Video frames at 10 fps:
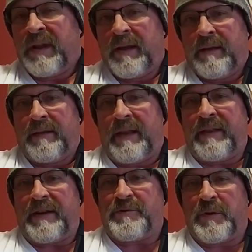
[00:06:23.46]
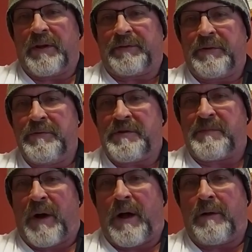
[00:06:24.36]
Then they drill 2
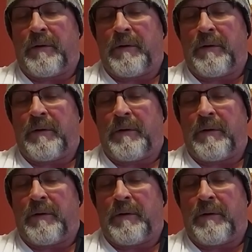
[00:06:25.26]
small